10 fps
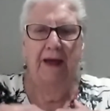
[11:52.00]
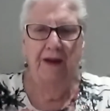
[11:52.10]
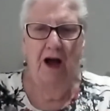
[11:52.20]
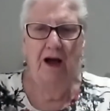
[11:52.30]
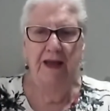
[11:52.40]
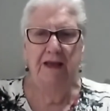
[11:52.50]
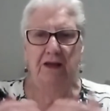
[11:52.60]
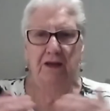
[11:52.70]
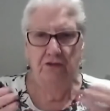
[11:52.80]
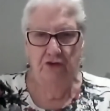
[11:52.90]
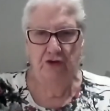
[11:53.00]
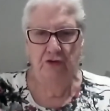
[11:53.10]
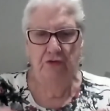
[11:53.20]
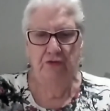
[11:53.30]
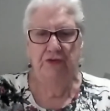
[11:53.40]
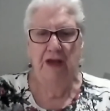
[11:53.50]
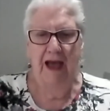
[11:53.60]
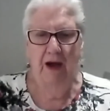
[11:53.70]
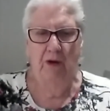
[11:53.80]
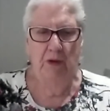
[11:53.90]
and I can choose
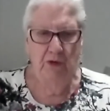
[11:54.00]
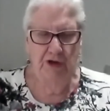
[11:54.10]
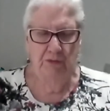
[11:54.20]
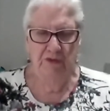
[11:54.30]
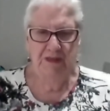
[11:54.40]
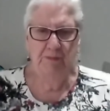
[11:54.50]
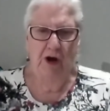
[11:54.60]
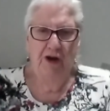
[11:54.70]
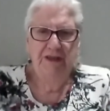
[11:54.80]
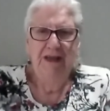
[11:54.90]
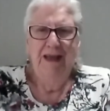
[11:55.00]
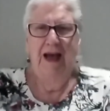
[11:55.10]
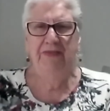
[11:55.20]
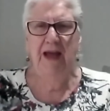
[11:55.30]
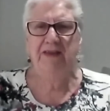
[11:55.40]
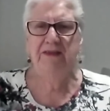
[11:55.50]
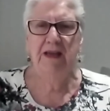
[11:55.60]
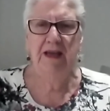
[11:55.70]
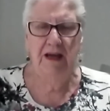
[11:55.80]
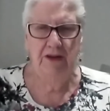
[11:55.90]
how I want to respond. And that's,
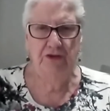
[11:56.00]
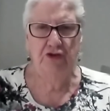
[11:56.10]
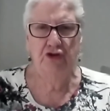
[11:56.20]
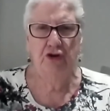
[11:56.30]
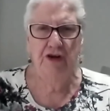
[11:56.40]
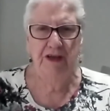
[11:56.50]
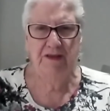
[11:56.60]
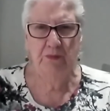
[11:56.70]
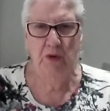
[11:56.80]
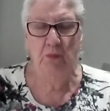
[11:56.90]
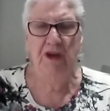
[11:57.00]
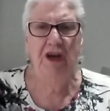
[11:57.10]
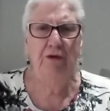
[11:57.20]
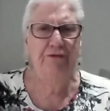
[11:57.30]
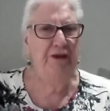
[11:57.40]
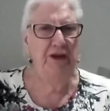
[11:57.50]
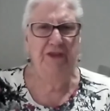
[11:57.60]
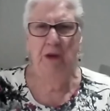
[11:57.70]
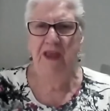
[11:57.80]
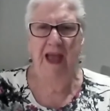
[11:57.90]
again, the choice. When we don't feel
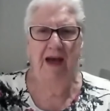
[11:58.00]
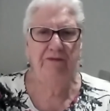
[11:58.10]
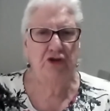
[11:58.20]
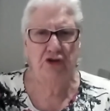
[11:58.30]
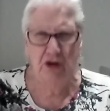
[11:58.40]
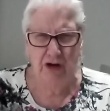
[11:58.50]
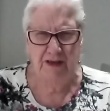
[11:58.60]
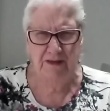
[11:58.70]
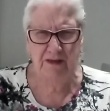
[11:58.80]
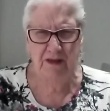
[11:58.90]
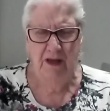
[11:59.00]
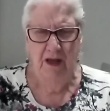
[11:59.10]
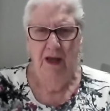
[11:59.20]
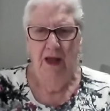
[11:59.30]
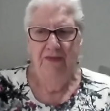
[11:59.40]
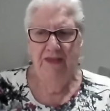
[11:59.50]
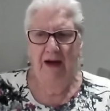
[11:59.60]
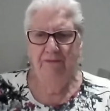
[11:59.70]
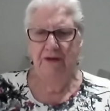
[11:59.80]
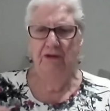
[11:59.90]
that we have a choice,
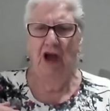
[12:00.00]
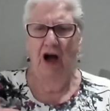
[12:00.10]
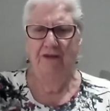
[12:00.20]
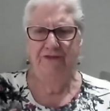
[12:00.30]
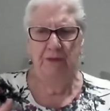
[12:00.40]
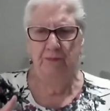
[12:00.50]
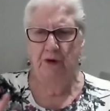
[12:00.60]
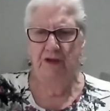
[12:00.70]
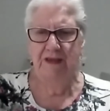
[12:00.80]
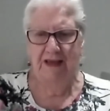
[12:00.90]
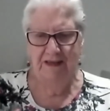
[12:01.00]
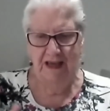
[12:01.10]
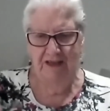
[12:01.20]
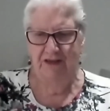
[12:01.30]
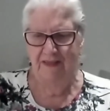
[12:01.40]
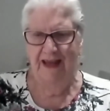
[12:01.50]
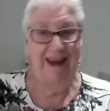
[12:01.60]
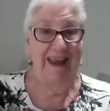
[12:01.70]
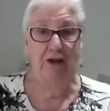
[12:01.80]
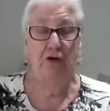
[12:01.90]
that very often puts us into that
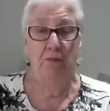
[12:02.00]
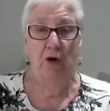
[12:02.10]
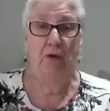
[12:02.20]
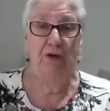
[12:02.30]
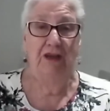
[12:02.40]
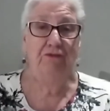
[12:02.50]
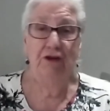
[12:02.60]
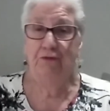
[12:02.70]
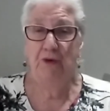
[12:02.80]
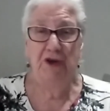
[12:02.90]
anger mode, even if